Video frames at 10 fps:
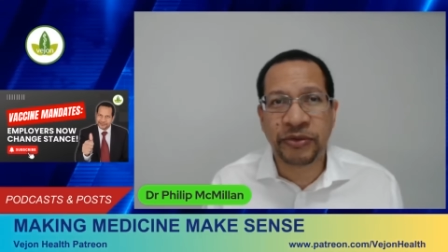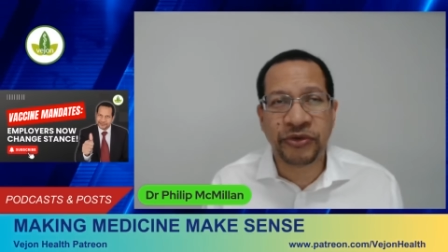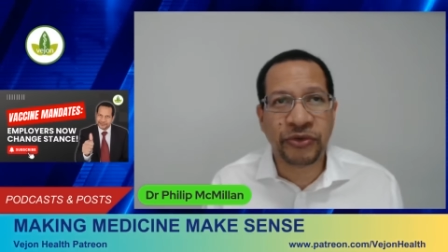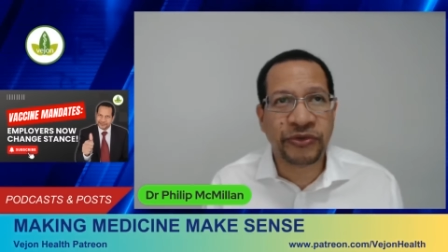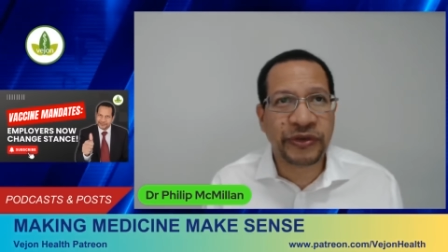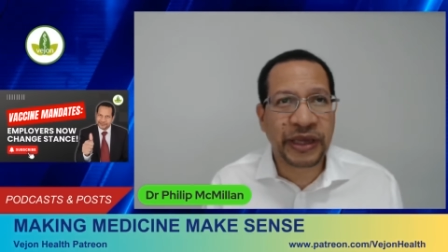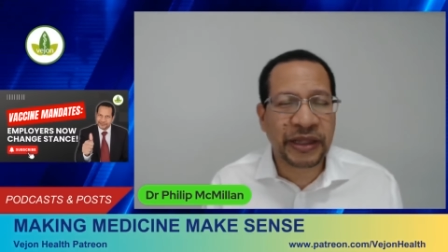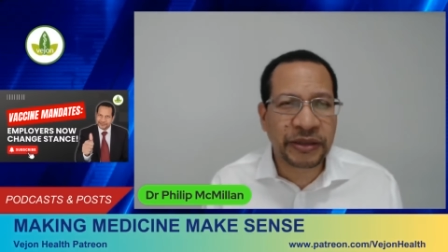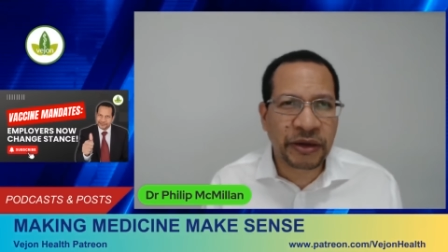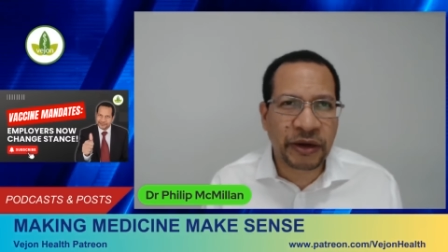reducing
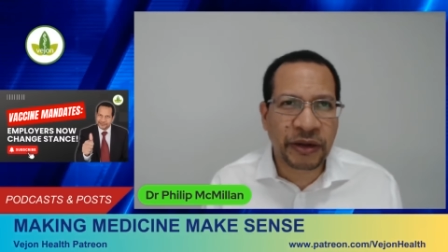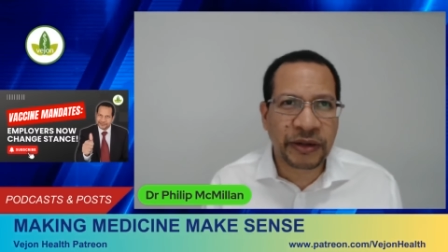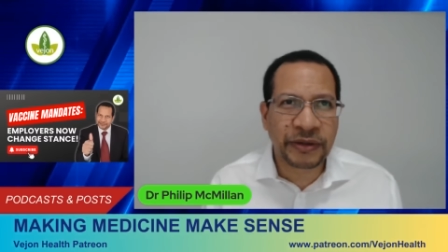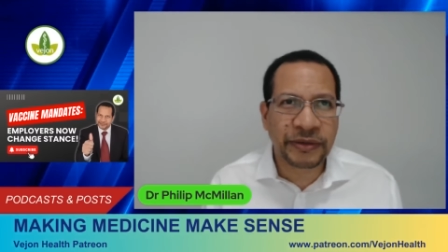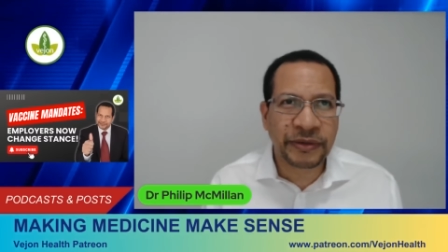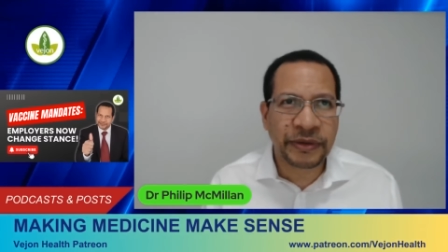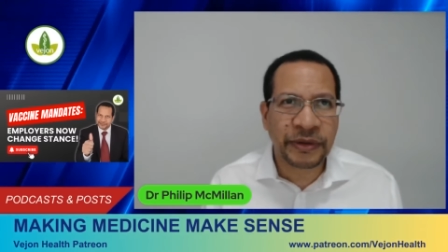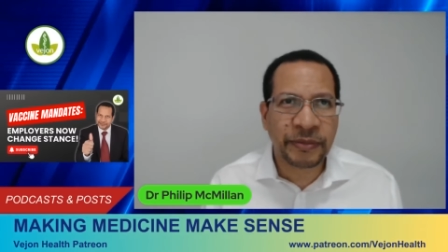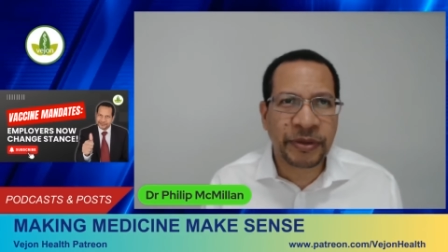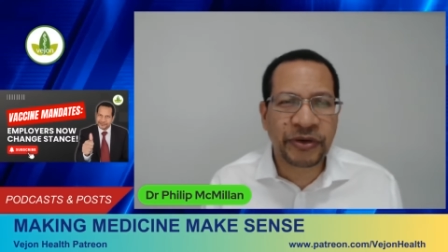alcohol,
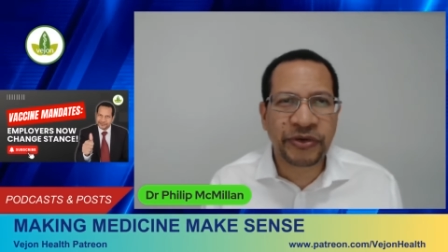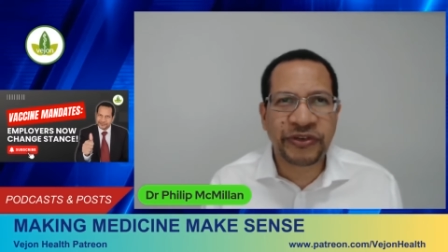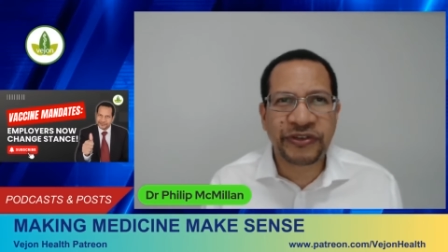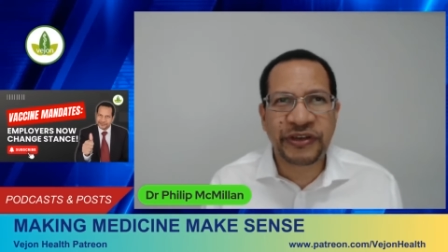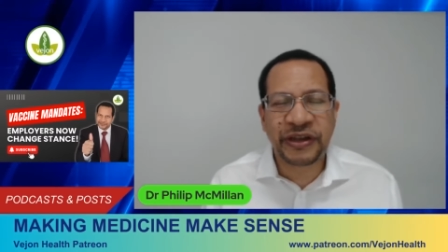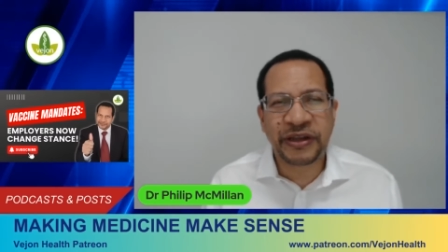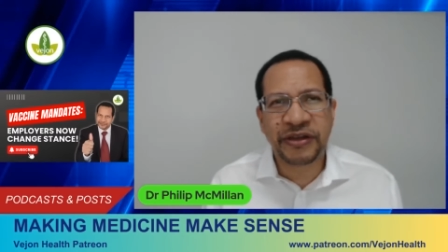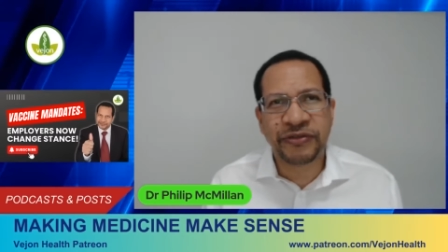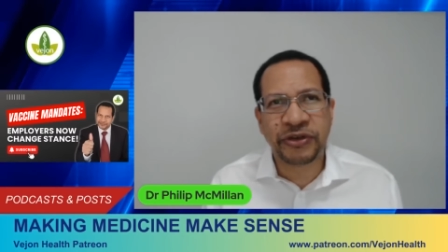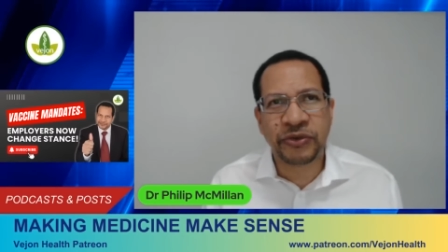because it's an
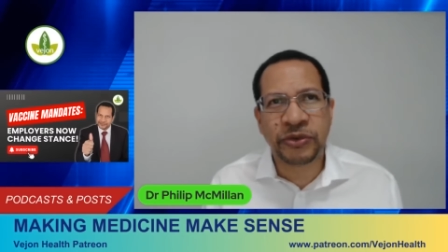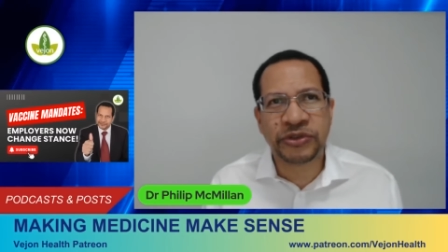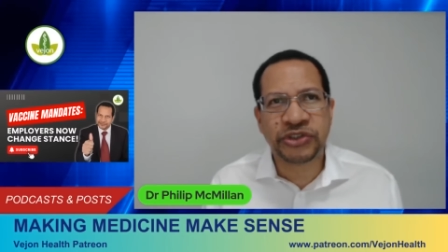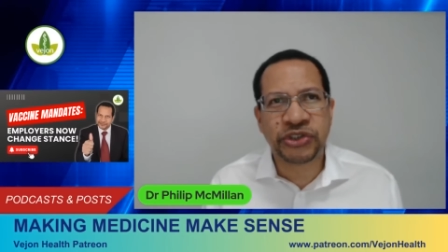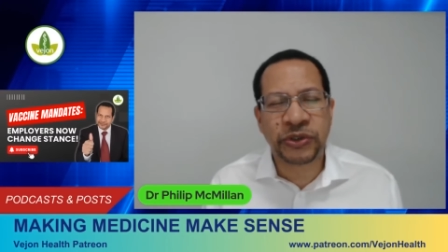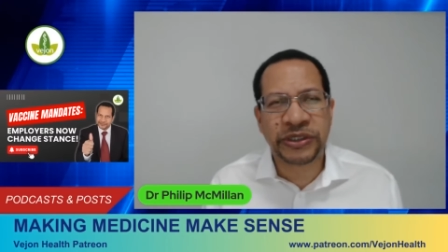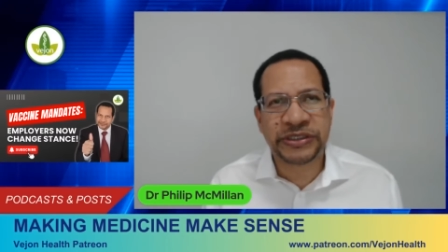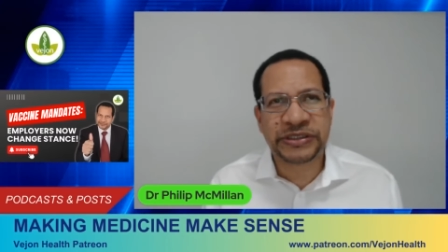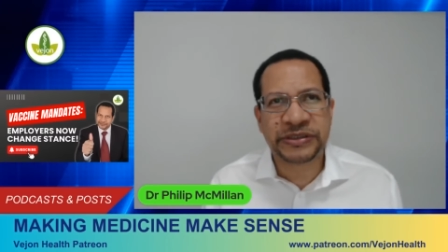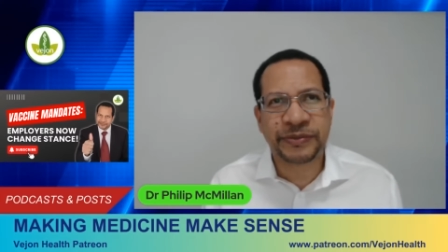individual
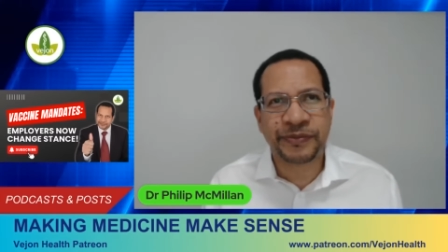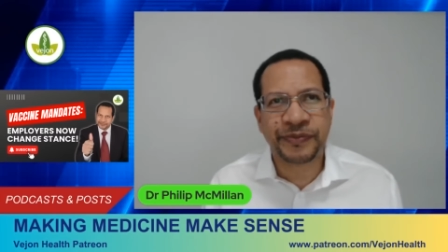choice.